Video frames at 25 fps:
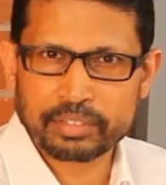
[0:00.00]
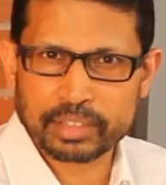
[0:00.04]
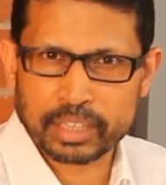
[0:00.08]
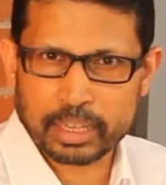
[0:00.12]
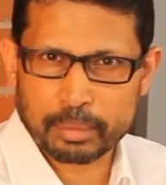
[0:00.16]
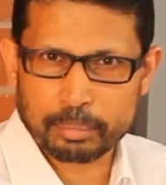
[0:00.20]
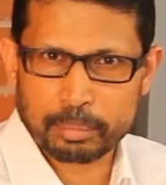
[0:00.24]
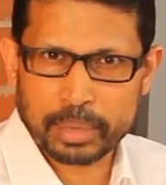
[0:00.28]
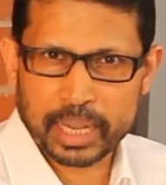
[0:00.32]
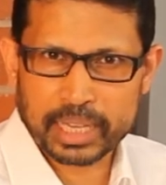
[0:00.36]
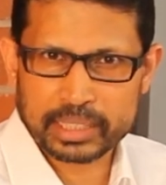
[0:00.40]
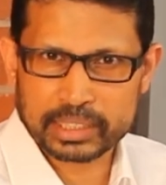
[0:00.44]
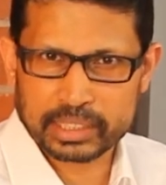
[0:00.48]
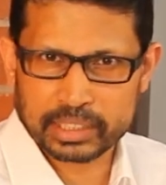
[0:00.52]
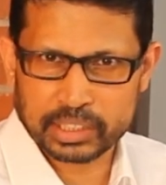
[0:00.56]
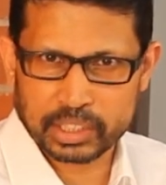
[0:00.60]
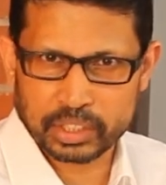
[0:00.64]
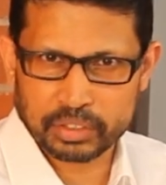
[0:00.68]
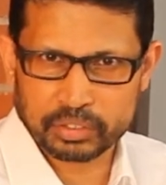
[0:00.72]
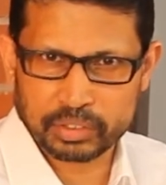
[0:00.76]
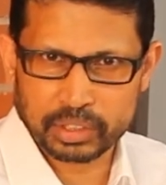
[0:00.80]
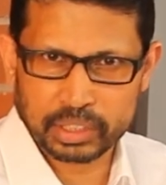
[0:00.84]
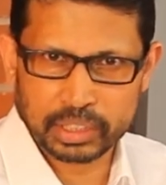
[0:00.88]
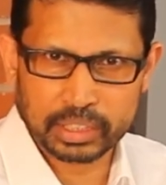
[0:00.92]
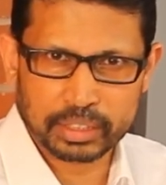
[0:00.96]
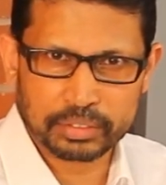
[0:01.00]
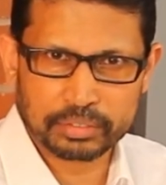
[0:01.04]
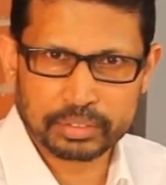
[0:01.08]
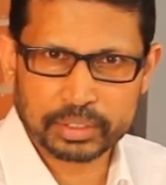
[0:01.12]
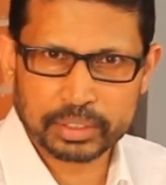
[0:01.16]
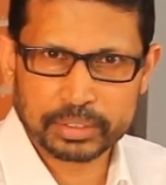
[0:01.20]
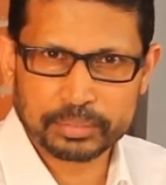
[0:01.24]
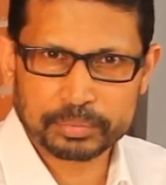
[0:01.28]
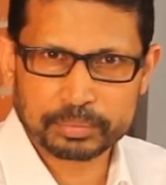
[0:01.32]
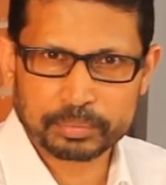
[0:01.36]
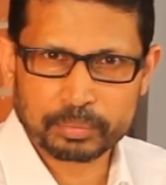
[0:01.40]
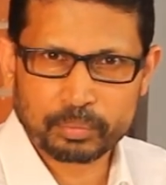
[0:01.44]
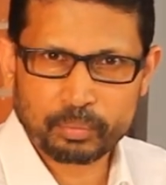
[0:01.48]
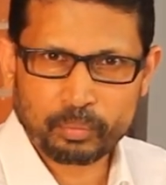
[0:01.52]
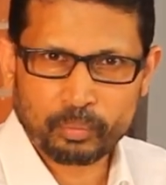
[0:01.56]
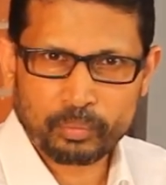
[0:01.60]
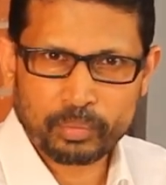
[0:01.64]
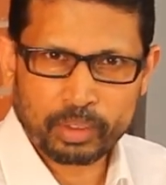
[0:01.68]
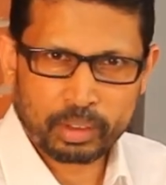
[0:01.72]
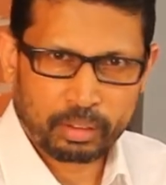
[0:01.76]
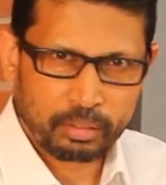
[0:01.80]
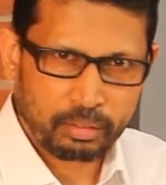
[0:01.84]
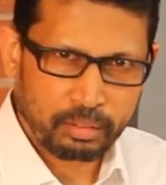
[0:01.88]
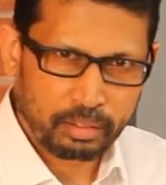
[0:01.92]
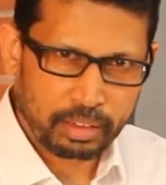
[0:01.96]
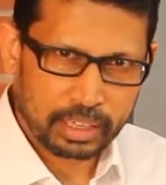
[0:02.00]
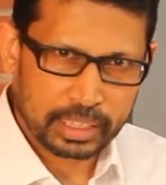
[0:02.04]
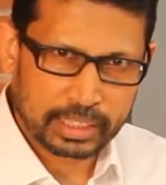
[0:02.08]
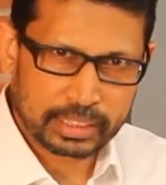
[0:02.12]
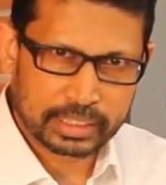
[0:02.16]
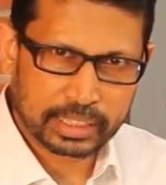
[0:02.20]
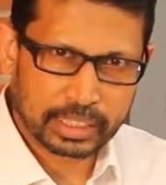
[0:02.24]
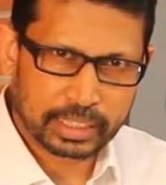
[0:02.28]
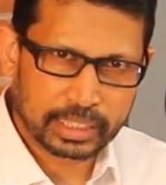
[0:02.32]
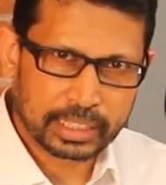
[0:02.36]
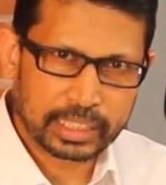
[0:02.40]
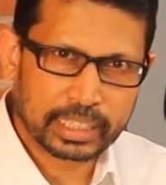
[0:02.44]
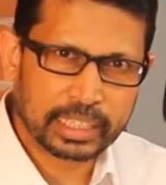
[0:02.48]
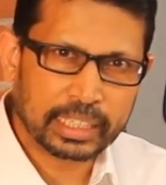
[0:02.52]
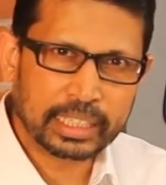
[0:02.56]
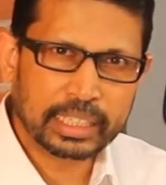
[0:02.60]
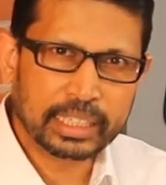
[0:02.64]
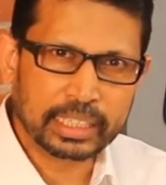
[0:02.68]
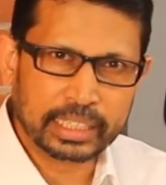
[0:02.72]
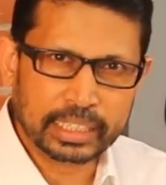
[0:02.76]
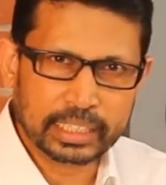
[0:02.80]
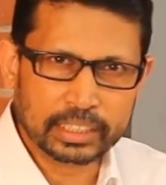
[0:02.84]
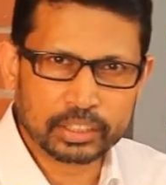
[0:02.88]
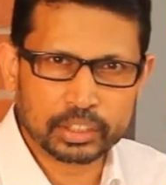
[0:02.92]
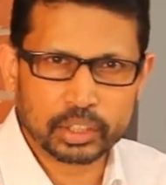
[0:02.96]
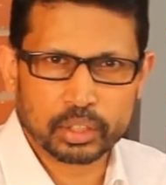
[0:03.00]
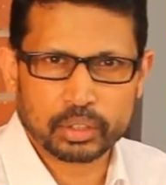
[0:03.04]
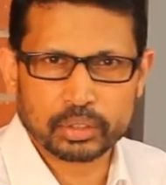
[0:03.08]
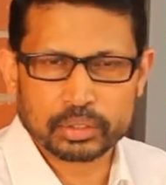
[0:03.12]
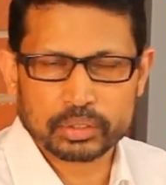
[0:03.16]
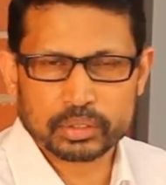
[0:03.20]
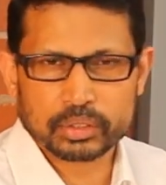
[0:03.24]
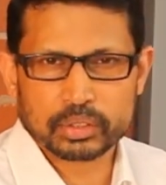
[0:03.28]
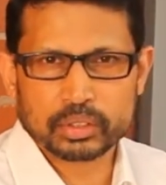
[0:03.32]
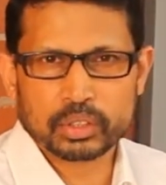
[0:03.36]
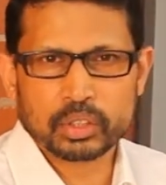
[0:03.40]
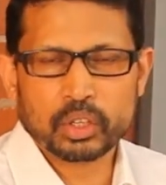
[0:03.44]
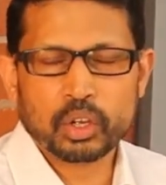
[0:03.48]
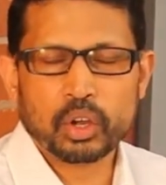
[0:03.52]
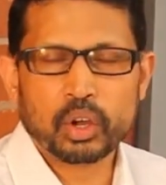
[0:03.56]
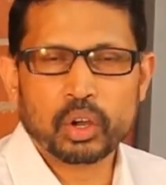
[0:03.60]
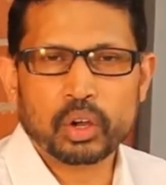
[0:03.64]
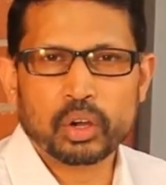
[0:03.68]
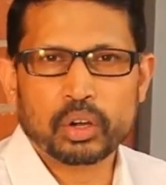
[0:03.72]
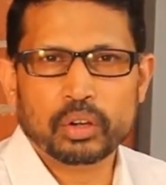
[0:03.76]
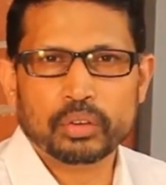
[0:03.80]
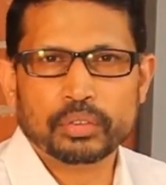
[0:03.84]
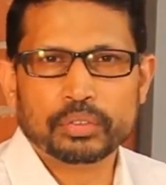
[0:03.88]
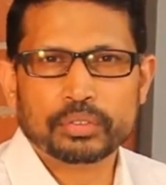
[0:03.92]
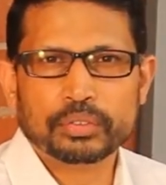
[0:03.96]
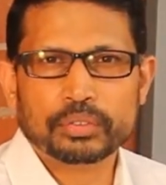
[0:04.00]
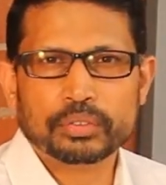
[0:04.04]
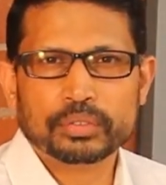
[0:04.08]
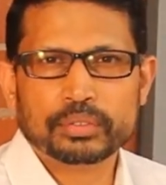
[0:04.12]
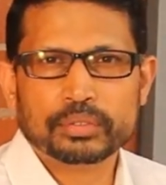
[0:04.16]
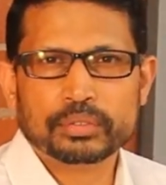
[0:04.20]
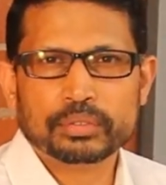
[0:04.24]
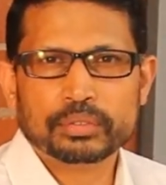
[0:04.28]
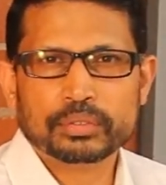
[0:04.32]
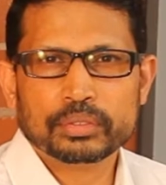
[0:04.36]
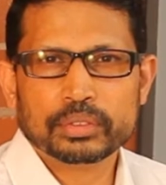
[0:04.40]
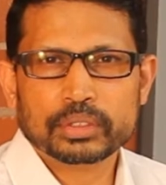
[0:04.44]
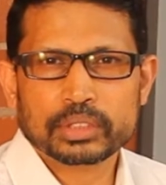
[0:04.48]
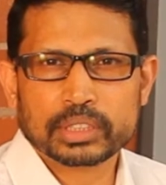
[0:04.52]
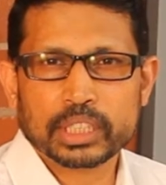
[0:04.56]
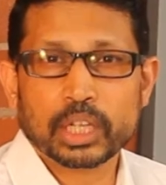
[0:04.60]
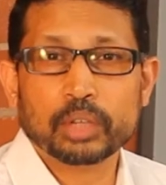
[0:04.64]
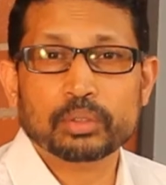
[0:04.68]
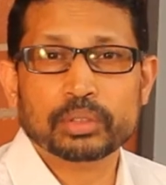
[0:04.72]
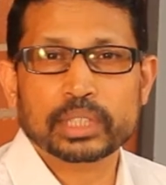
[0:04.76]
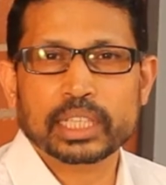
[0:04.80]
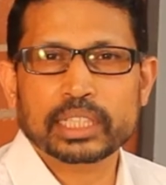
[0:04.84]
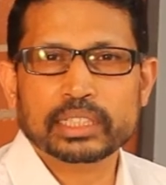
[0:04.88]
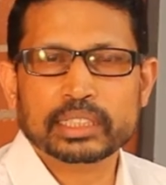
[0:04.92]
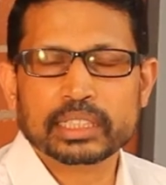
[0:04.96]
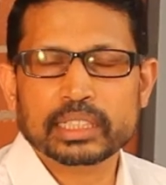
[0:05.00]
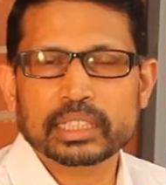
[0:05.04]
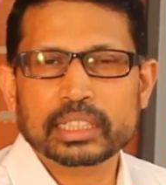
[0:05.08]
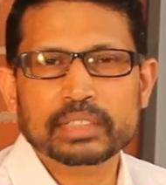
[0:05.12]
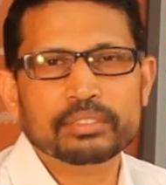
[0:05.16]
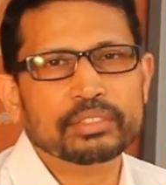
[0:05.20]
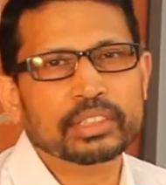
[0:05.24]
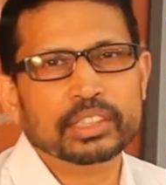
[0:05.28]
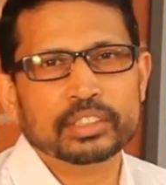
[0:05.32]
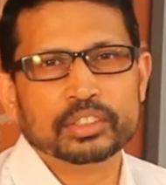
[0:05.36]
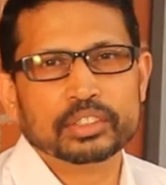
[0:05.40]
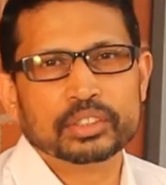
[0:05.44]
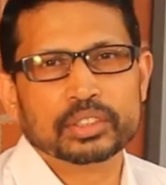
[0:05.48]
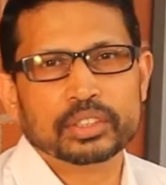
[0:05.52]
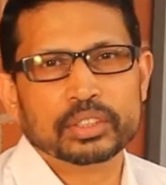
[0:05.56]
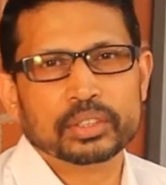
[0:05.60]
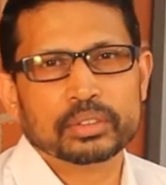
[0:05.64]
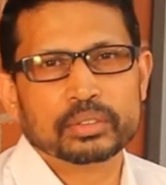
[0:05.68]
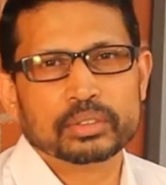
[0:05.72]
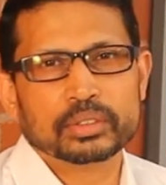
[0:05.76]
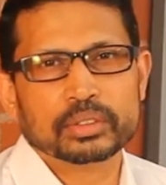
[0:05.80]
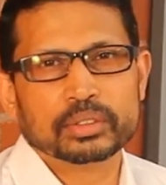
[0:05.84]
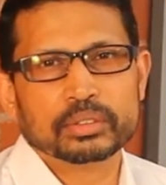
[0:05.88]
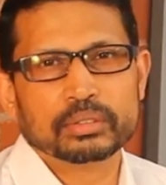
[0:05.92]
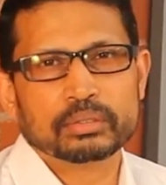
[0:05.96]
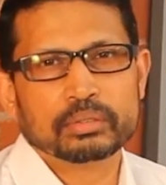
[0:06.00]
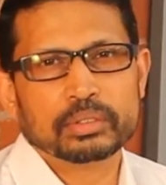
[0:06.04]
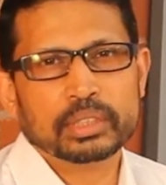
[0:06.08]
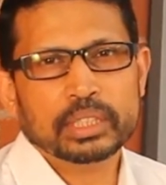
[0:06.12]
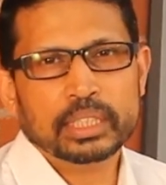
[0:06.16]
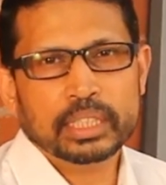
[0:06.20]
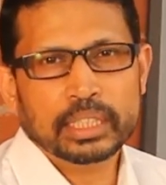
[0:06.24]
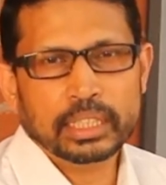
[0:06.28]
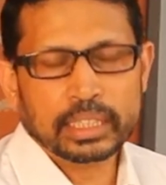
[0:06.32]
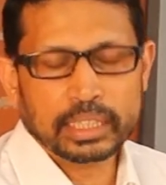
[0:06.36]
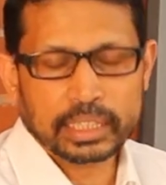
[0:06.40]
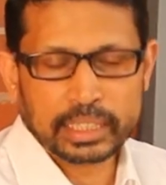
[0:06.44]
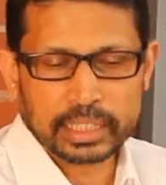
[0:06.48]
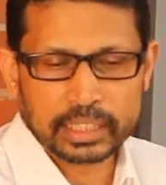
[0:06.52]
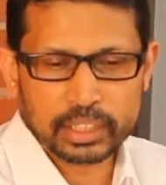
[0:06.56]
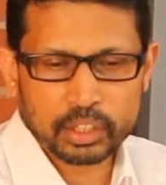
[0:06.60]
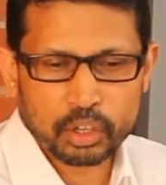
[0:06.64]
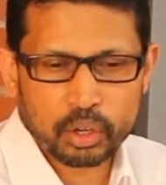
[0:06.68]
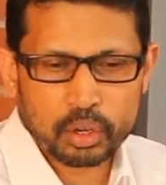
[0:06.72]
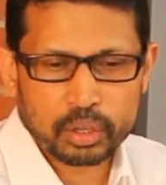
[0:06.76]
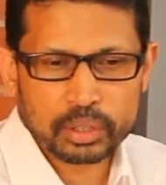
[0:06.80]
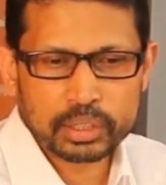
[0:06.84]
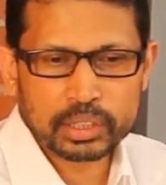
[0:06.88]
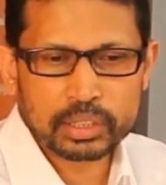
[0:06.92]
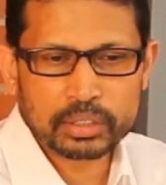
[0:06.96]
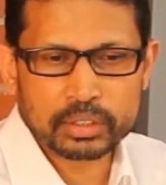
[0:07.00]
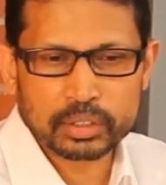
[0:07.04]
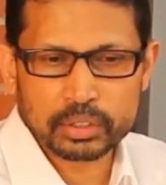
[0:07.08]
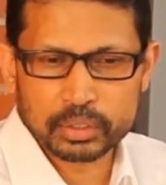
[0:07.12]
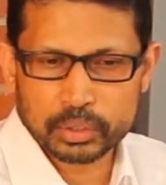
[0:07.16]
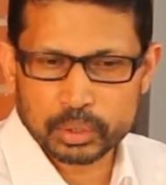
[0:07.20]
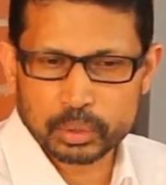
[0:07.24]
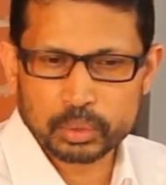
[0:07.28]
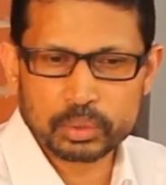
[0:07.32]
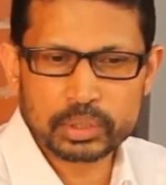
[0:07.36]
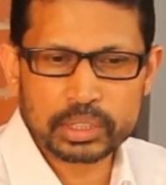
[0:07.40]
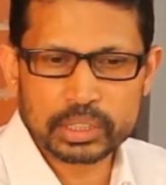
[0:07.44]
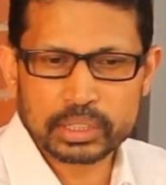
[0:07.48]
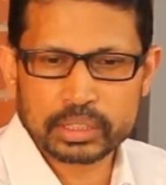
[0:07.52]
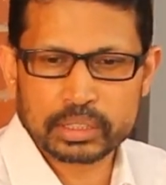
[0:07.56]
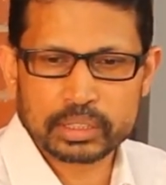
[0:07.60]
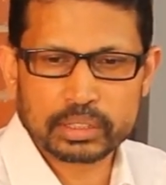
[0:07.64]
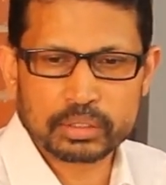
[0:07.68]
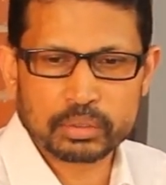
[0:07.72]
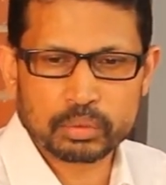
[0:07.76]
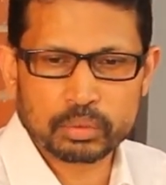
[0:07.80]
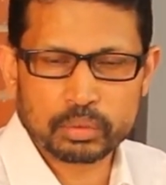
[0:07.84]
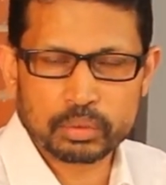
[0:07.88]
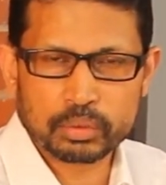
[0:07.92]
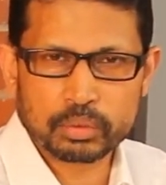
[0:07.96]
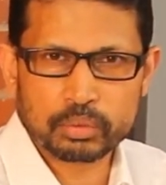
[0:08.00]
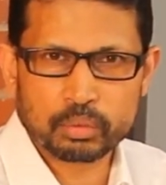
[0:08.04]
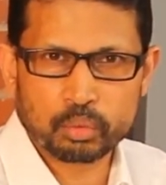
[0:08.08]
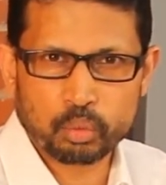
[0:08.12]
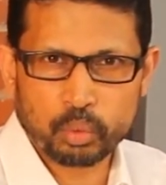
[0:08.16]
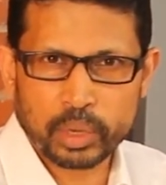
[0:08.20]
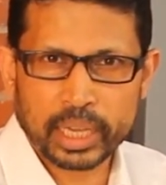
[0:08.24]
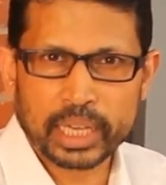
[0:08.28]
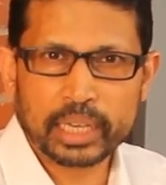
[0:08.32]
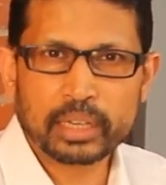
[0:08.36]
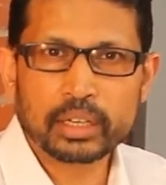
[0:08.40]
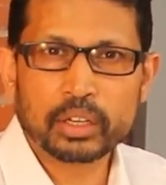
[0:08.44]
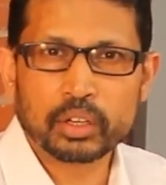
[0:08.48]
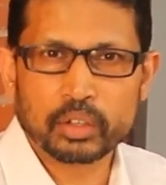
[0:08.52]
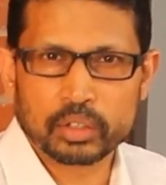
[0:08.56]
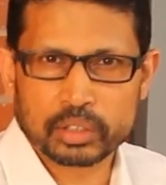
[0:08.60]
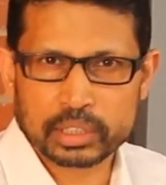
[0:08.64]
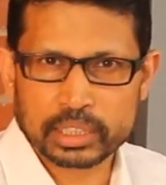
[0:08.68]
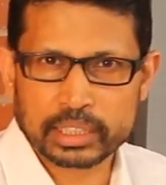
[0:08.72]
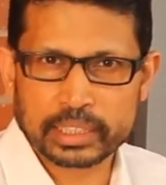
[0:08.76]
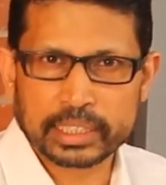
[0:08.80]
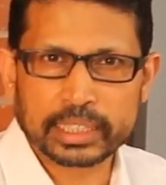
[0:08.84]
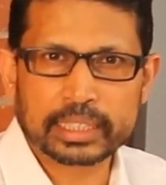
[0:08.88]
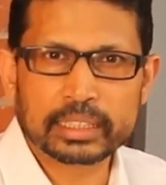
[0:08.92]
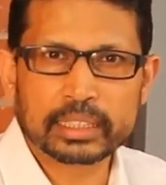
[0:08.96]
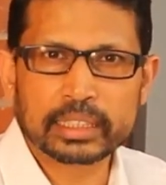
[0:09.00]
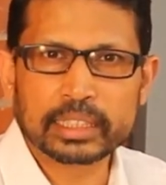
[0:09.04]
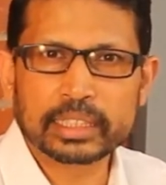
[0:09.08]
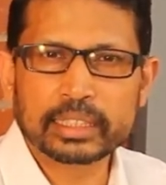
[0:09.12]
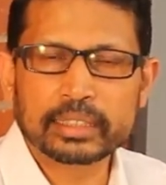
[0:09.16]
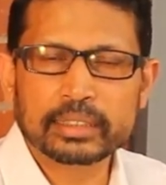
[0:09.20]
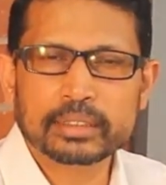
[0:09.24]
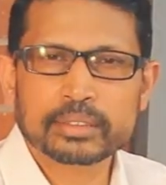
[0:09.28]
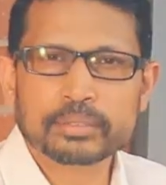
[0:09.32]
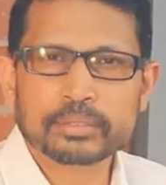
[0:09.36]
capacity of the liver is the key ethos of South Asian Liver Institute. In order to do this well or correctly,